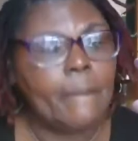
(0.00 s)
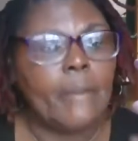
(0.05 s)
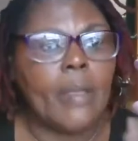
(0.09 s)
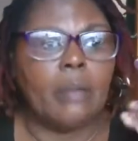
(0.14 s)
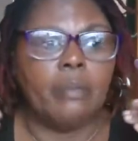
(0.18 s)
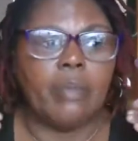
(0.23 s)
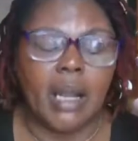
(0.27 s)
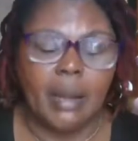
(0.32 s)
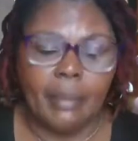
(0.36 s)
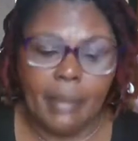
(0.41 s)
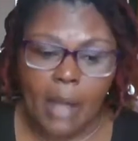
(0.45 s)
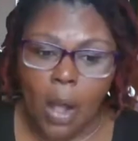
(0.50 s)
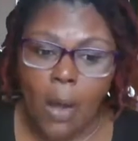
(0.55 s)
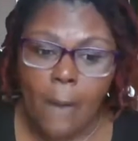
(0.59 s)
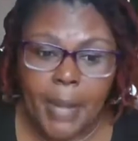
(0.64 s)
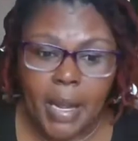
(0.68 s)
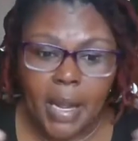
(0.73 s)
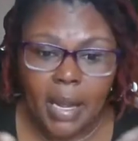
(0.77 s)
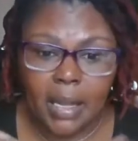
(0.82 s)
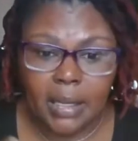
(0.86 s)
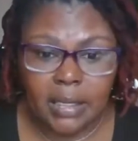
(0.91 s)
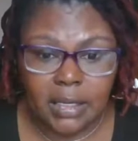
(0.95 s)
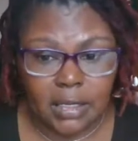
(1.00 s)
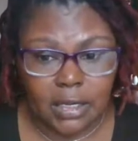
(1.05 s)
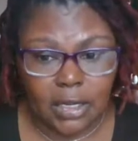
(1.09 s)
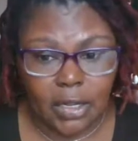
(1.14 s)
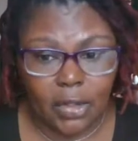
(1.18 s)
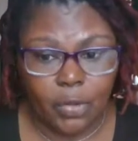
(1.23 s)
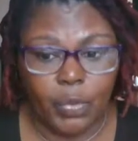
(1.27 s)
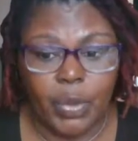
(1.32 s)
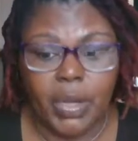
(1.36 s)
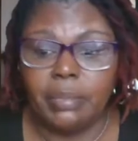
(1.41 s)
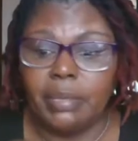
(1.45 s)
But I'm hoping I get
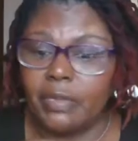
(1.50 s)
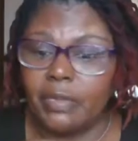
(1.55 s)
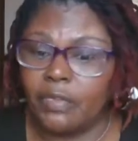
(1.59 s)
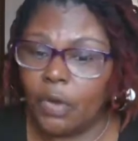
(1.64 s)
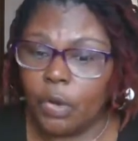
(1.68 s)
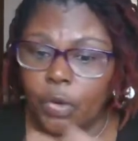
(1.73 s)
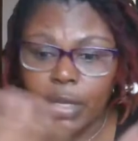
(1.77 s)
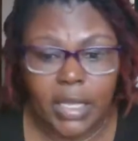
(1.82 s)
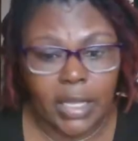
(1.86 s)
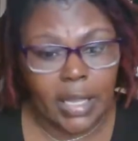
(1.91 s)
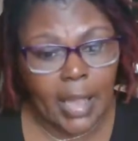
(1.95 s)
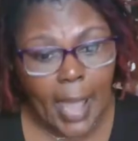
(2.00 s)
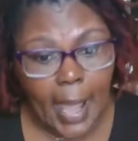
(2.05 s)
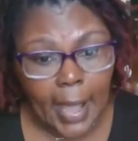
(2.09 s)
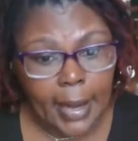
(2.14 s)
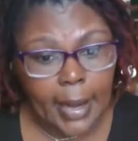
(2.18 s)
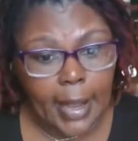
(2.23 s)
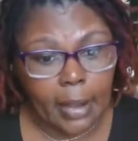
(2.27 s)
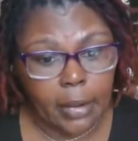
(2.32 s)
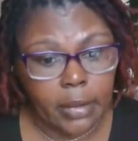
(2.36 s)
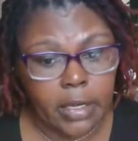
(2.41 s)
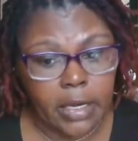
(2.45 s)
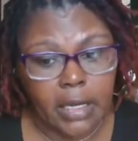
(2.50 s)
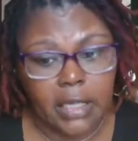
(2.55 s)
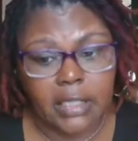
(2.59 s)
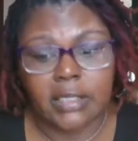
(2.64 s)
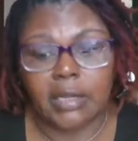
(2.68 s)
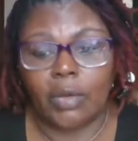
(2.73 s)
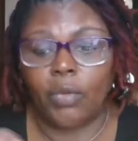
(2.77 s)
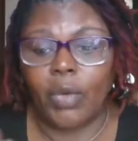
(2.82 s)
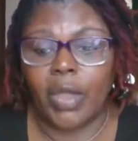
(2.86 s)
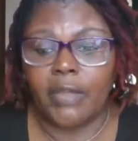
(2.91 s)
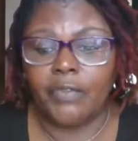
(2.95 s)
done with it before we get hot out here because
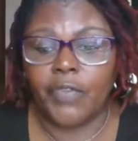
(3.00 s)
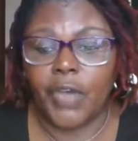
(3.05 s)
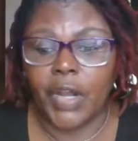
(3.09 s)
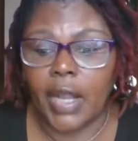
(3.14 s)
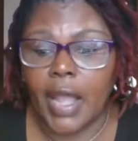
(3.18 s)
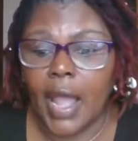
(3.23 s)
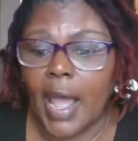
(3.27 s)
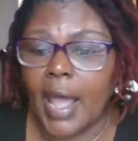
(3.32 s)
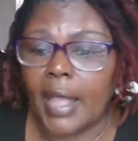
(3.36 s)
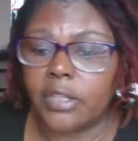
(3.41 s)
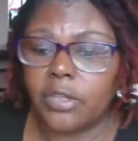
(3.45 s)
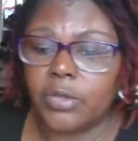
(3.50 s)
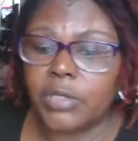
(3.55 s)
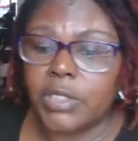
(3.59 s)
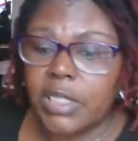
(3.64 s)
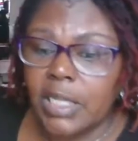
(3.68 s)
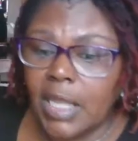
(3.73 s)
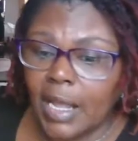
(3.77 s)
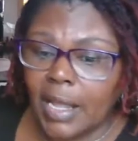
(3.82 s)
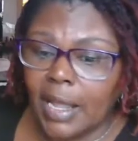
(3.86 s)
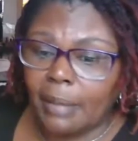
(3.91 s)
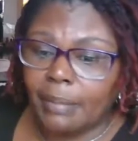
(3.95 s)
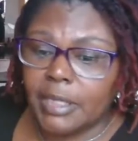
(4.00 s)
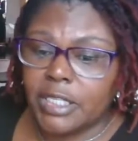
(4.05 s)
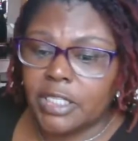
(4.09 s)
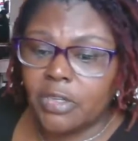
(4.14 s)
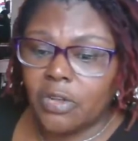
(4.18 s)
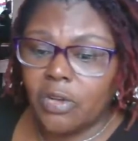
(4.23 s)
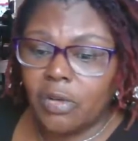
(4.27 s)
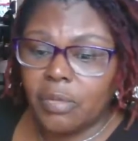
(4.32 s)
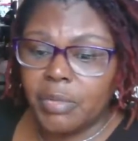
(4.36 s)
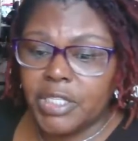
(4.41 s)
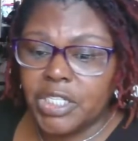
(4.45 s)
I'm waiting for the hot. You see, I got my
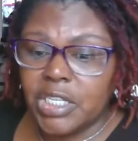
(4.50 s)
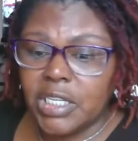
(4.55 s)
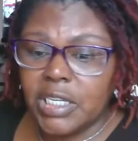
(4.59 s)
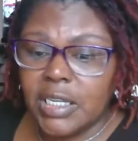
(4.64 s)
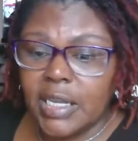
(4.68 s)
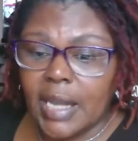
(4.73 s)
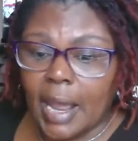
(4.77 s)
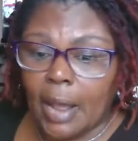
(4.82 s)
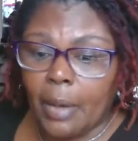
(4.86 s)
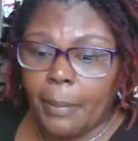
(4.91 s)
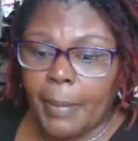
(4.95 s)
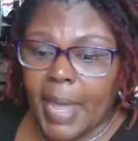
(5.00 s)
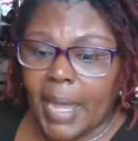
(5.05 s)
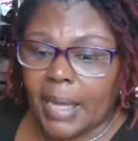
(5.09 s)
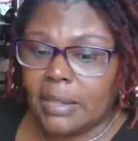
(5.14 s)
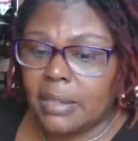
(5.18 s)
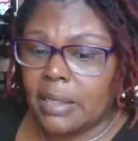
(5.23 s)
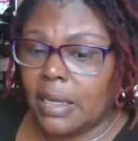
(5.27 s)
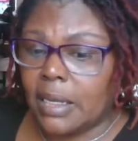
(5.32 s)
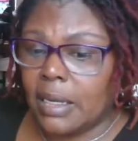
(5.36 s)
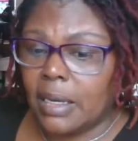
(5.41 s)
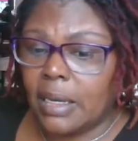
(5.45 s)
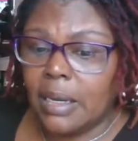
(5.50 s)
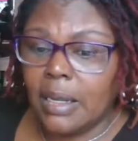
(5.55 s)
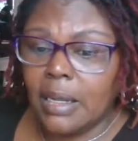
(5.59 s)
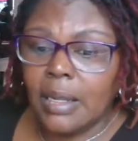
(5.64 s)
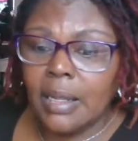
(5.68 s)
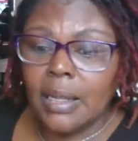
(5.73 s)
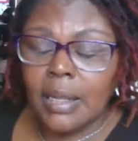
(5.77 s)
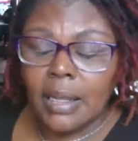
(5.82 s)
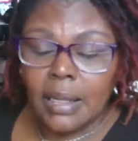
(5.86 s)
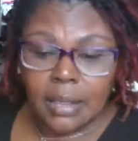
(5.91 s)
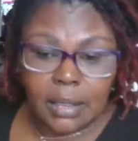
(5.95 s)
sewing machine out back there
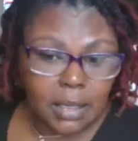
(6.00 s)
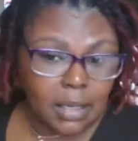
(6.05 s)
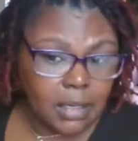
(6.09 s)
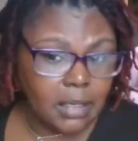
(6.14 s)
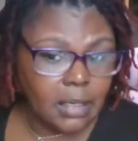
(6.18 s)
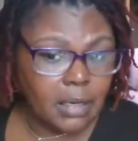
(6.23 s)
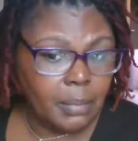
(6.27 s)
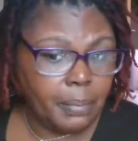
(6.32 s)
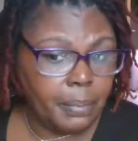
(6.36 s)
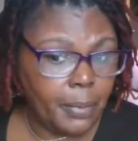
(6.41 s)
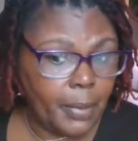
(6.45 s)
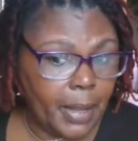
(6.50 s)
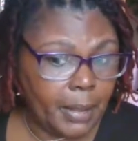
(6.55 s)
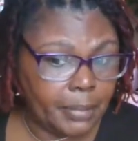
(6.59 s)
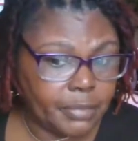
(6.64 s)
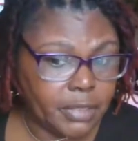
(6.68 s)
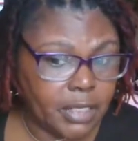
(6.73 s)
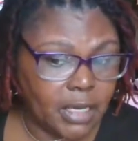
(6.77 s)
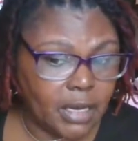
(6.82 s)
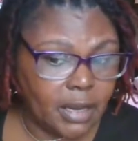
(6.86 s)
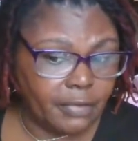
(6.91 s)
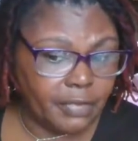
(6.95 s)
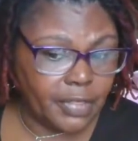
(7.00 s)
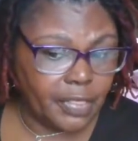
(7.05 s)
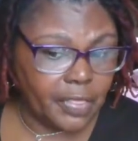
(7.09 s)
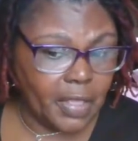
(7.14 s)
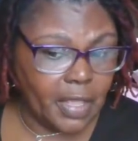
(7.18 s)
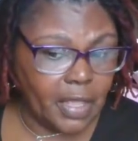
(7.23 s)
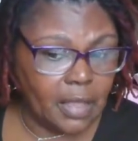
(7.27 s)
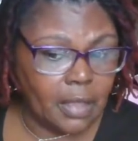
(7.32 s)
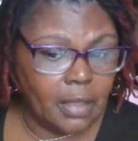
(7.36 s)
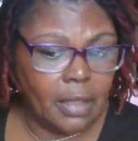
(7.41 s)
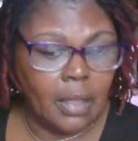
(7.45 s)
getting it prepped and
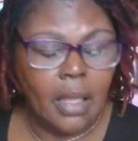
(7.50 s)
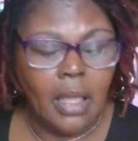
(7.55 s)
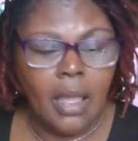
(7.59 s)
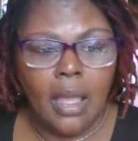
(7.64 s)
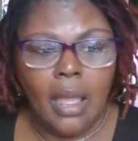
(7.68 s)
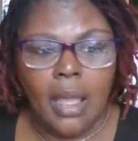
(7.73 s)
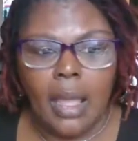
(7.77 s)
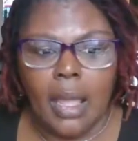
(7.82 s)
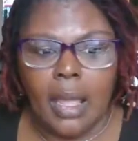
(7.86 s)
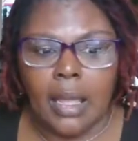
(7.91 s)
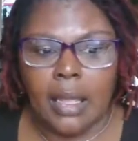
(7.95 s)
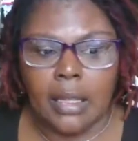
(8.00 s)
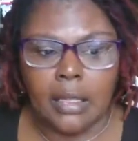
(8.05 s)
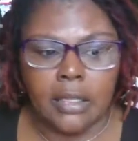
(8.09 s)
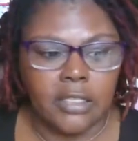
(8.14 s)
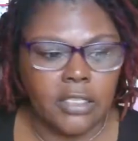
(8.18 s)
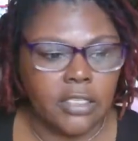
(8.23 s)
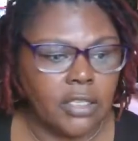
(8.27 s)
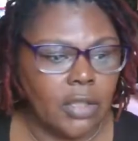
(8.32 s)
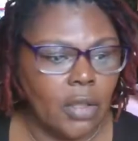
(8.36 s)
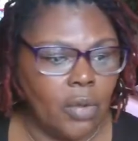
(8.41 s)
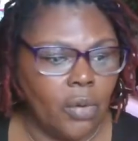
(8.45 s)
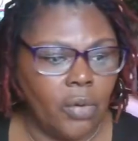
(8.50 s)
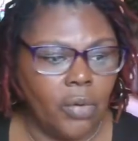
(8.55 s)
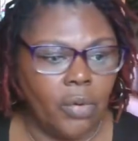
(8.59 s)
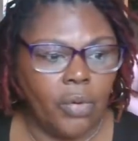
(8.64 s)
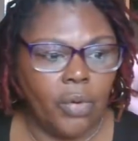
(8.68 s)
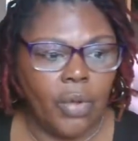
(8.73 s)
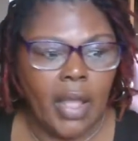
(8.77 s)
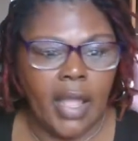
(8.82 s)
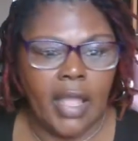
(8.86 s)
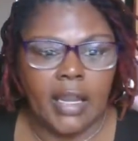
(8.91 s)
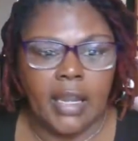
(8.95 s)
everything. And so,
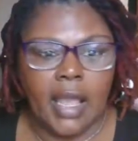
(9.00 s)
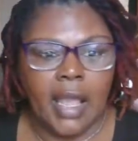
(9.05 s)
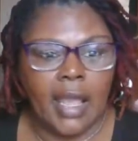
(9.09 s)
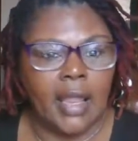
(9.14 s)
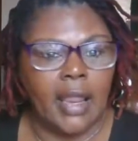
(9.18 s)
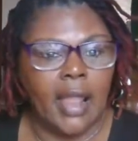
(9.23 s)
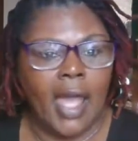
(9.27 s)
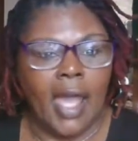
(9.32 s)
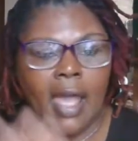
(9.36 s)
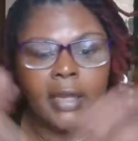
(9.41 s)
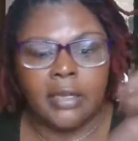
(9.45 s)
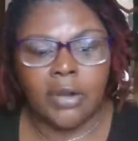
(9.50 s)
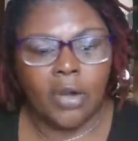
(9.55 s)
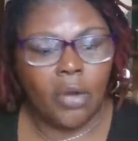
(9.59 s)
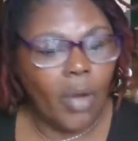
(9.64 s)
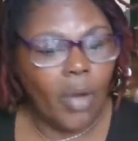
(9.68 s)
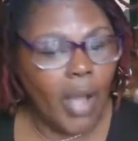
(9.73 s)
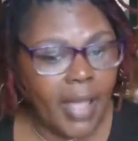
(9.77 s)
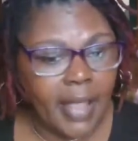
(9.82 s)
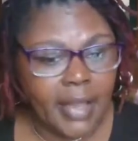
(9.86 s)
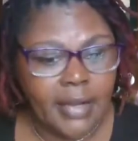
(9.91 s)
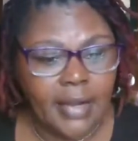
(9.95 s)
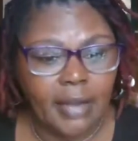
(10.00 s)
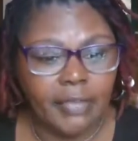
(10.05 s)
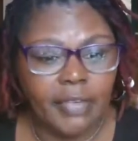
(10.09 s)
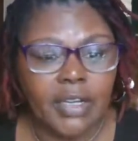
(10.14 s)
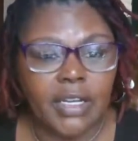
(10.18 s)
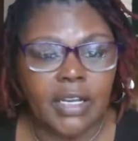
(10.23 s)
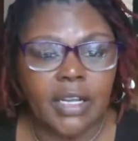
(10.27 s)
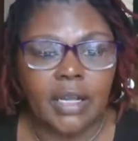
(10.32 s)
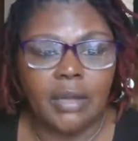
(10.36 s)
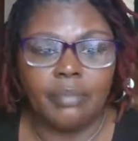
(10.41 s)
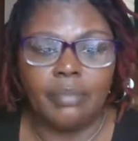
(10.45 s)
and I, I know I ain't never
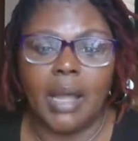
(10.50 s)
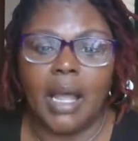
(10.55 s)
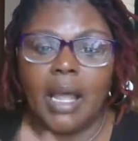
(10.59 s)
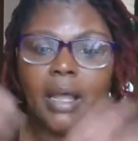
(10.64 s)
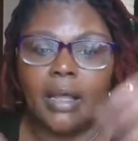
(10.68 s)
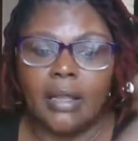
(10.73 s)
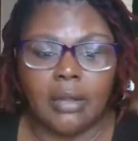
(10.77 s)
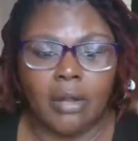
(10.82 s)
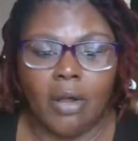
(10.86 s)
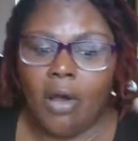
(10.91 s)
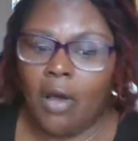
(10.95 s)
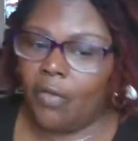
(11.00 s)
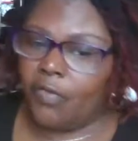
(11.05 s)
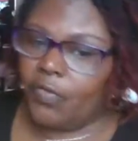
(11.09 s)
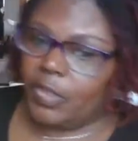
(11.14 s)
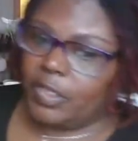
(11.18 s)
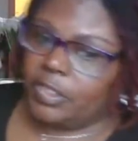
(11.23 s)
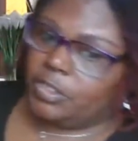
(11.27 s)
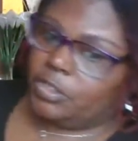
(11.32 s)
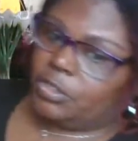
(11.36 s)
done my office